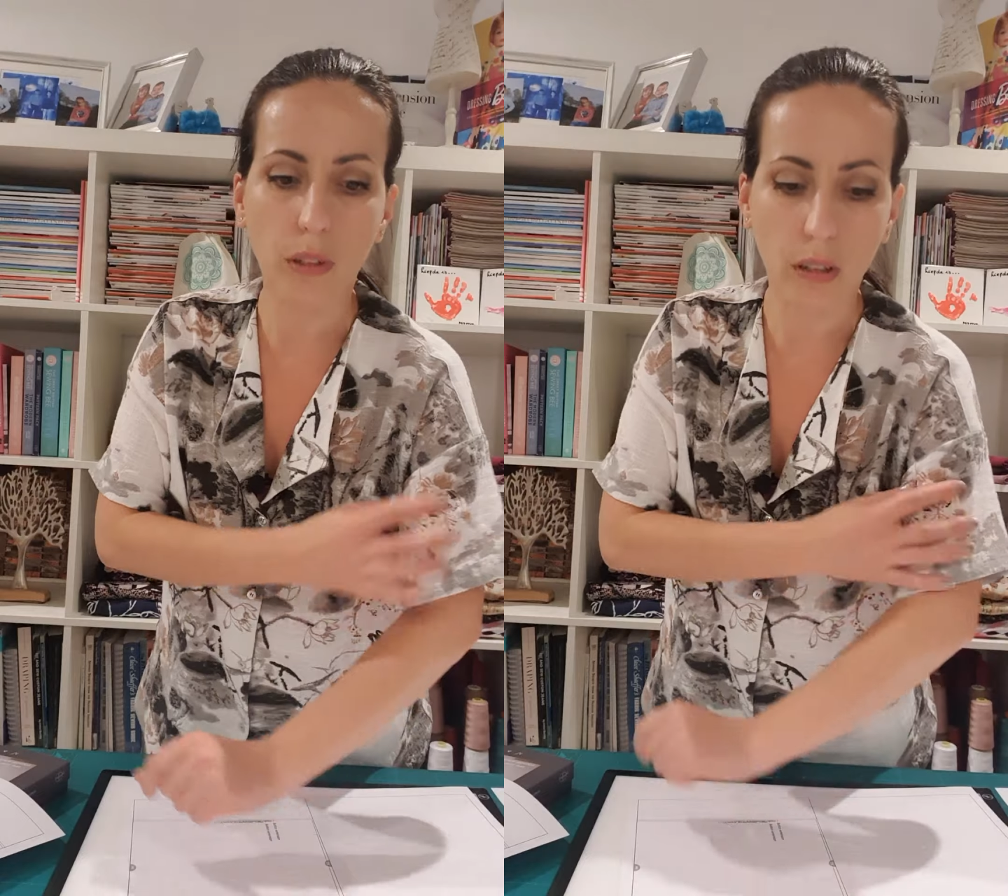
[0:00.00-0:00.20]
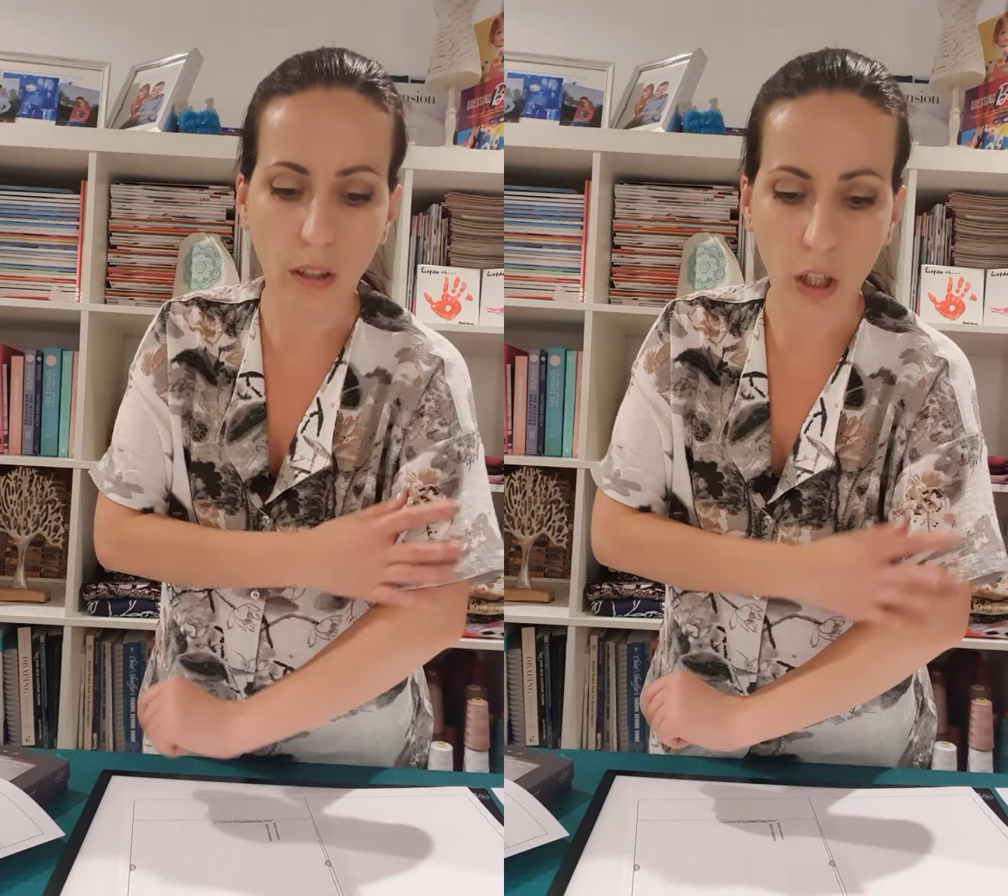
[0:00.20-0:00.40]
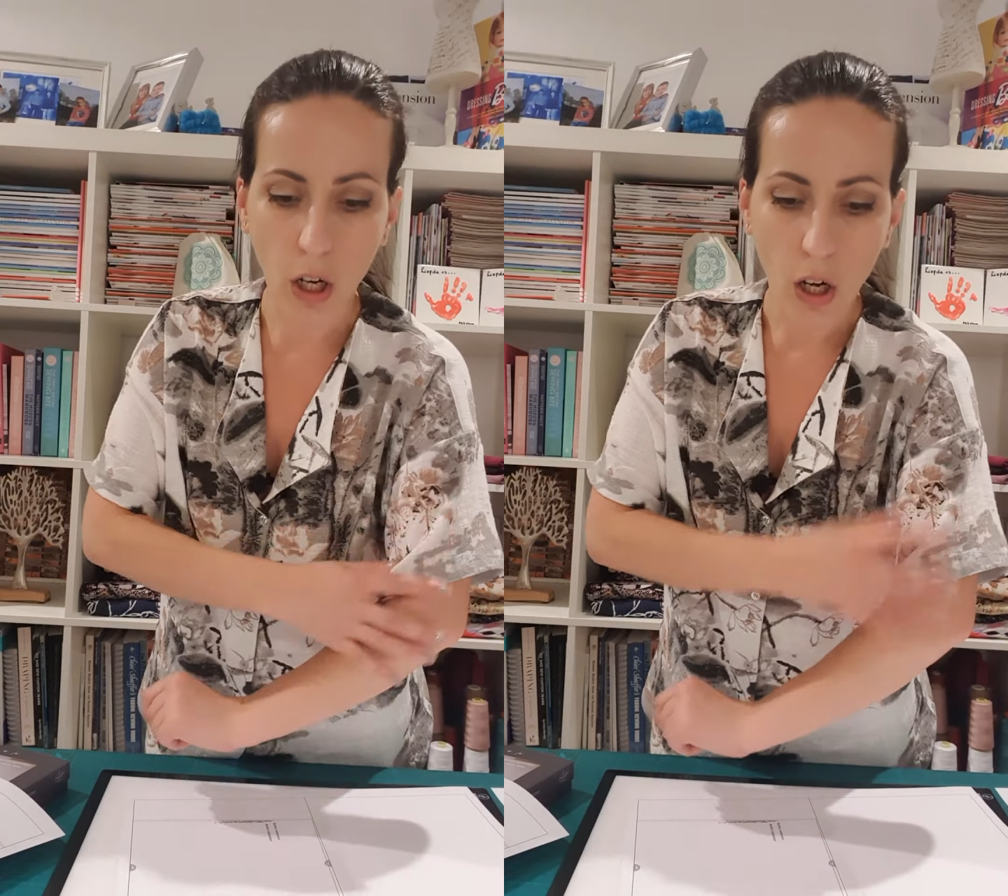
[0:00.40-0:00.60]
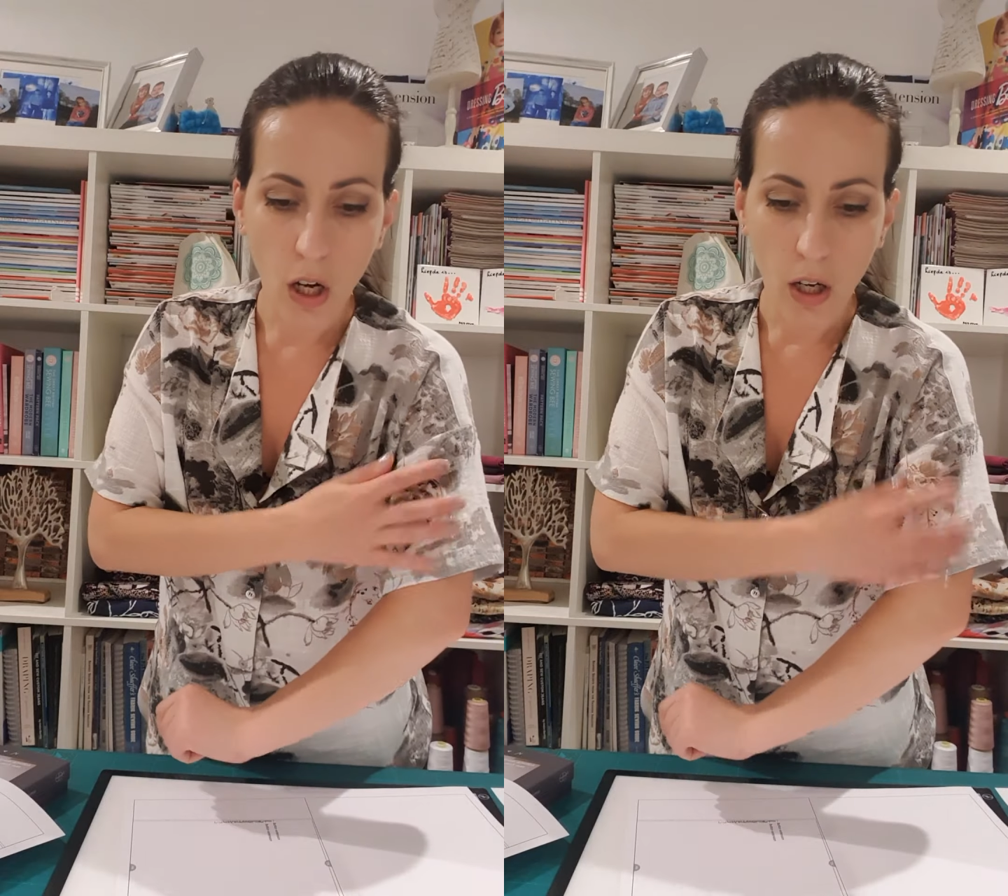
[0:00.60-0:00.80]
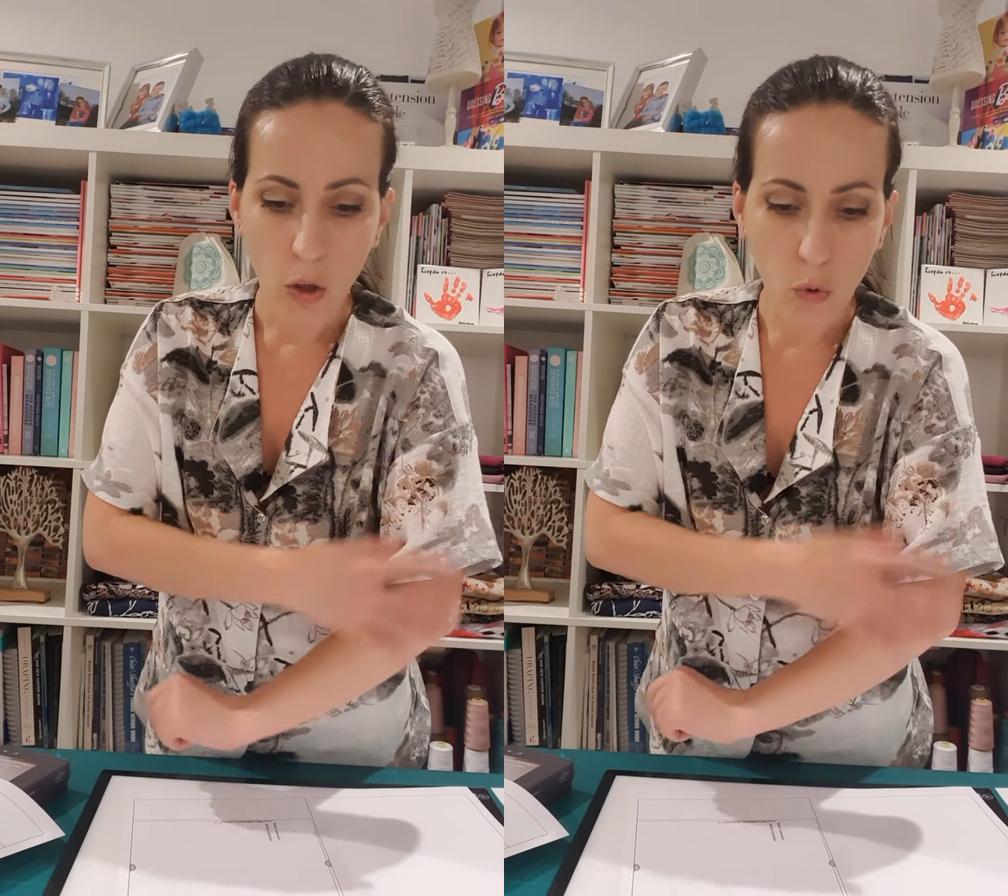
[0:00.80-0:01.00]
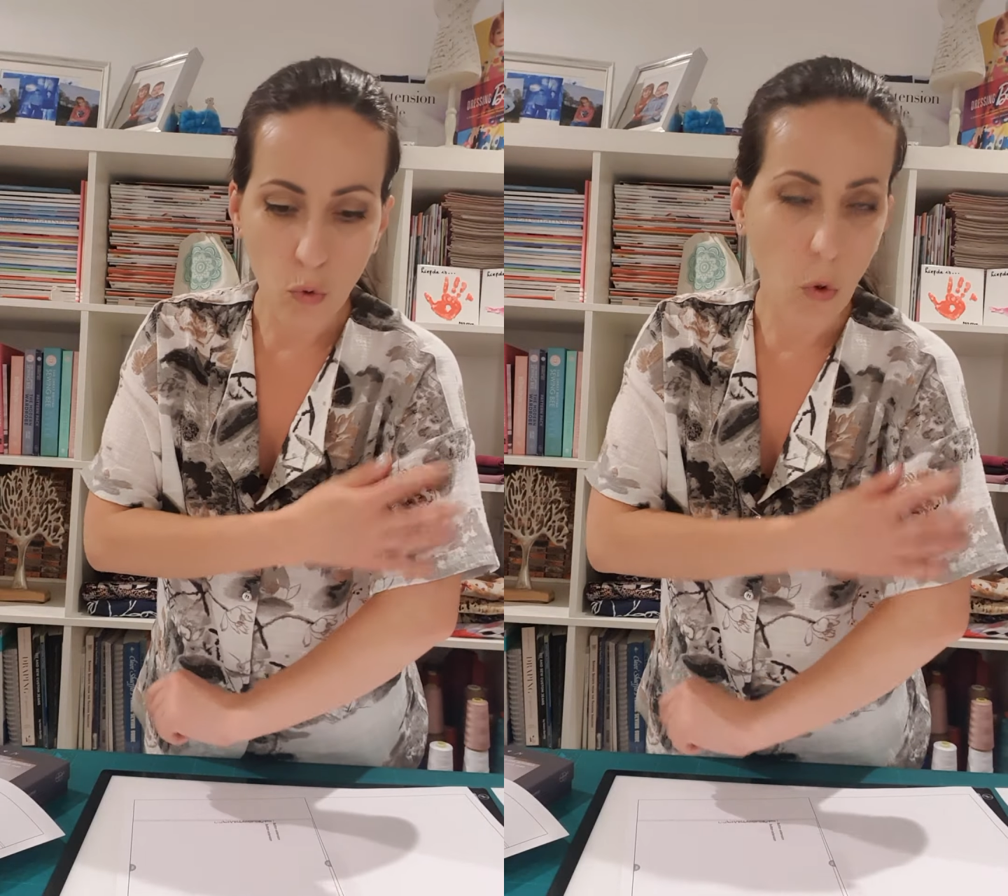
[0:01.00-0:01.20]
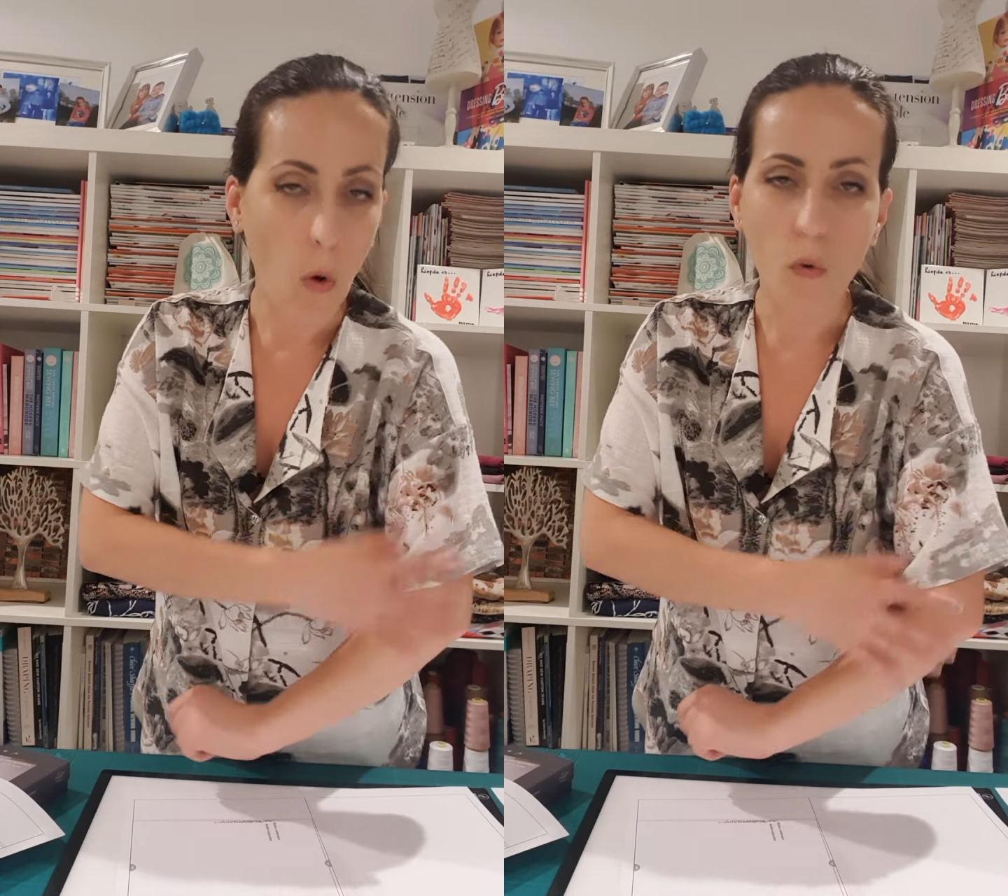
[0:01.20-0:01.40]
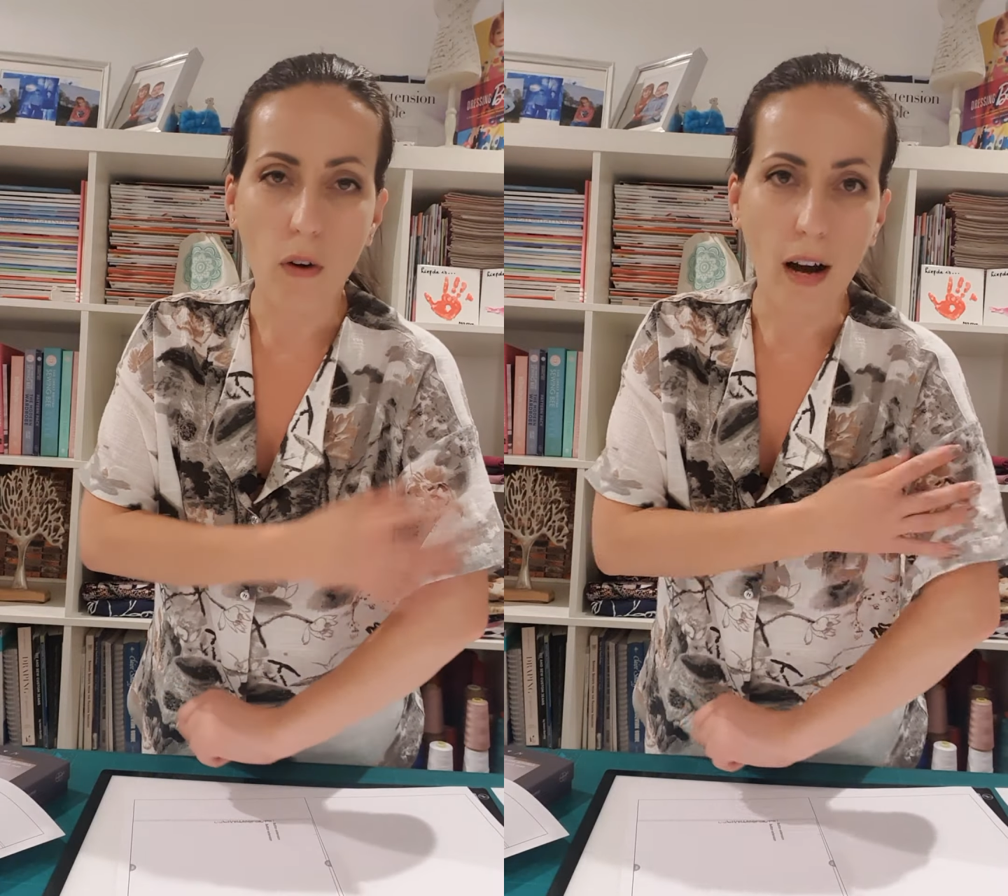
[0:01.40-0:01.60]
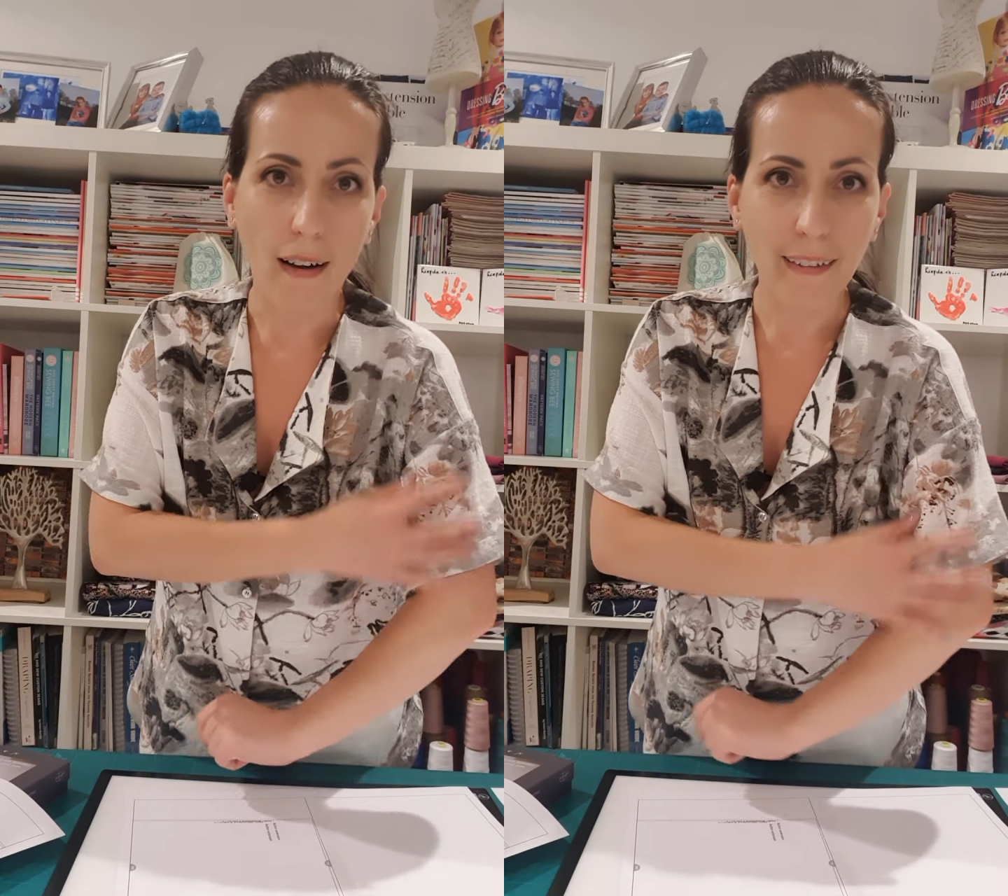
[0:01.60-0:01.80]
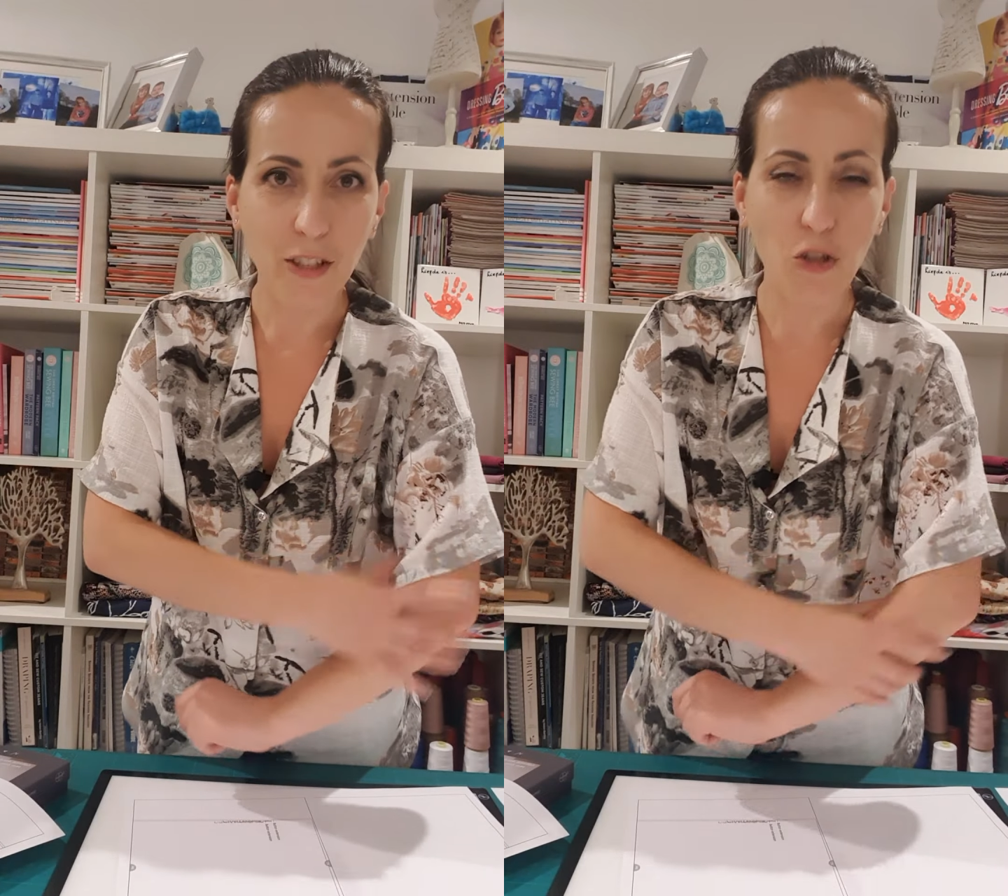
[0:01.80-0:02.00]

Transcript: the Luova